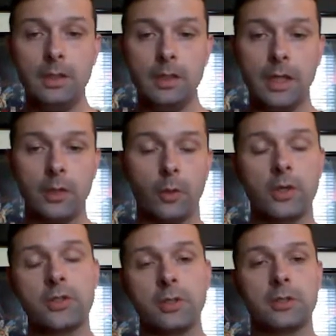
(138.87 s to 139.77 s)
in
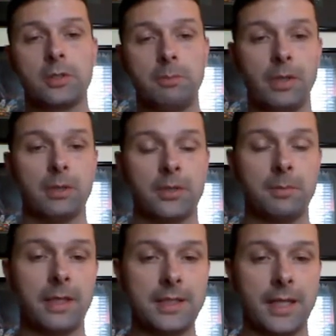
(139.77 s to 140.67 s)
order to
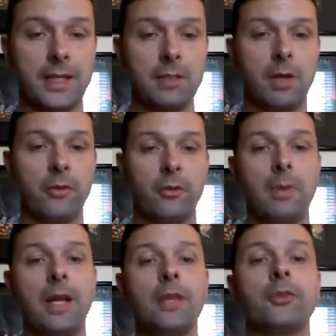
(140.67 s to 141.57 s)
maintain the muscle
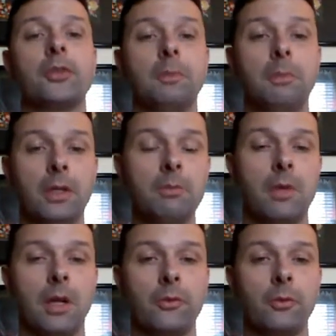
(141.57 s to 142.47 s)
mass or to build
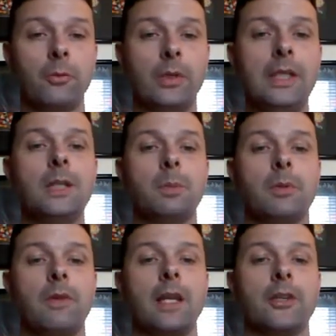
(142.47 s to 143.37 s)
muscle, we need to
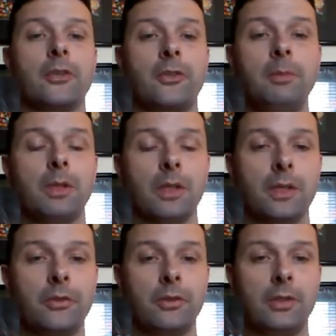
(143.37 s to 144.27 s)
provide a
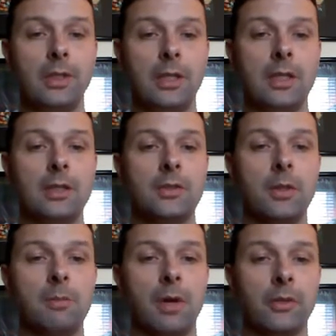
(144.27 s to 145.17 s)
stimulus to
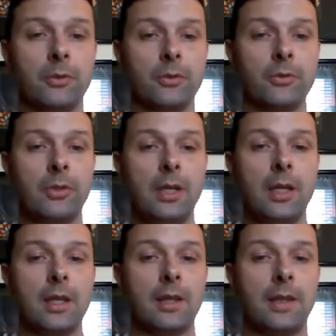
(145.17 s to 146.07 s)
the muscles
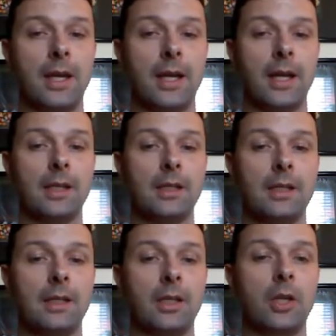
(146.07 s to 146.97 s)
that
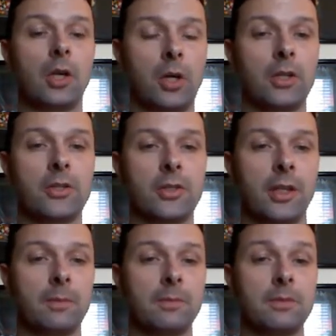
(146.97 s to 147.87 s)
encourage
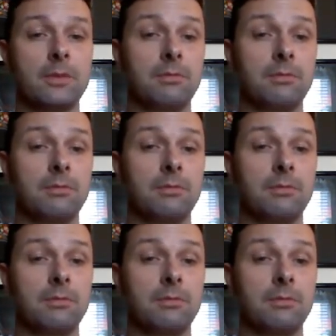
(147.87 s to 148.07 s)
them